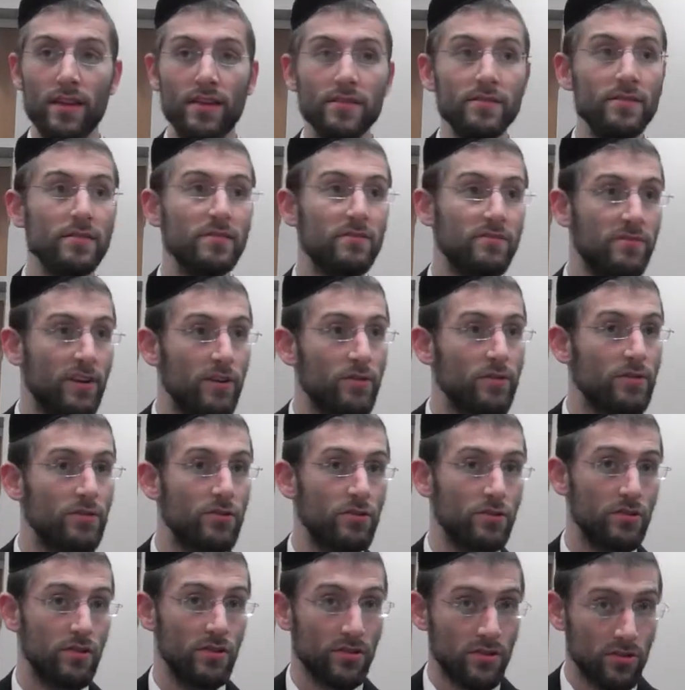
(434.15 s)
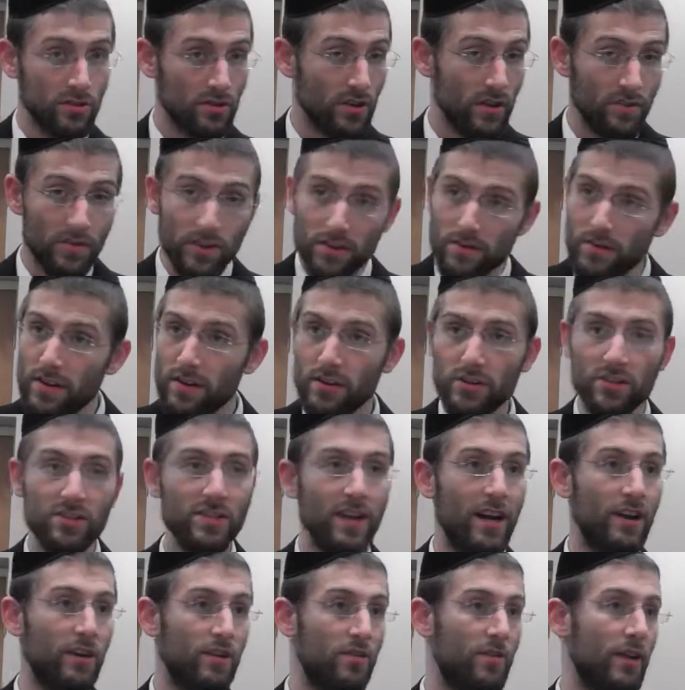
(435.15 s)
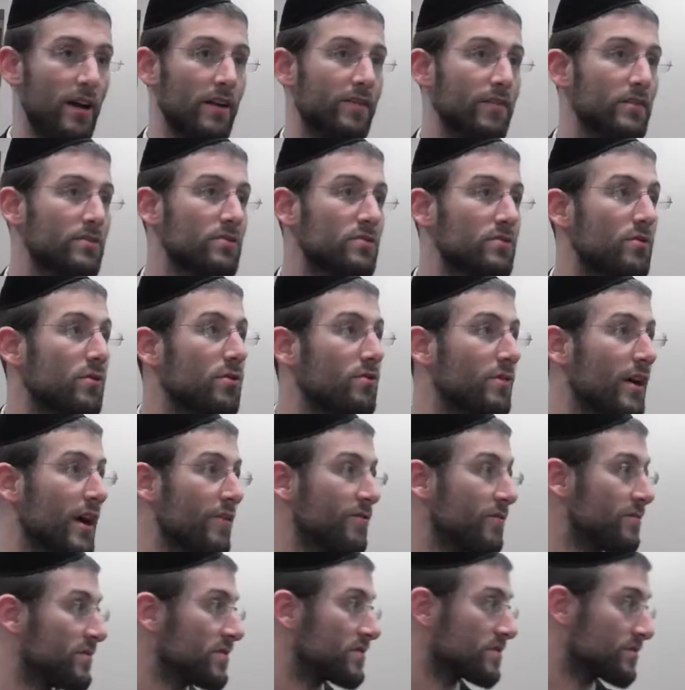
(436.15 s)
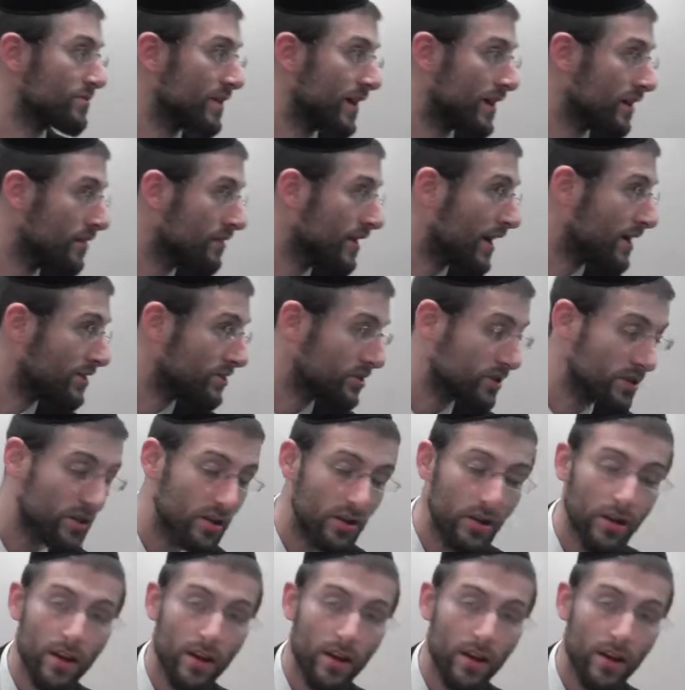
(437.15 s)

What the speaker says: This is a very stark raya, very strong raya from this Ran and Rashi.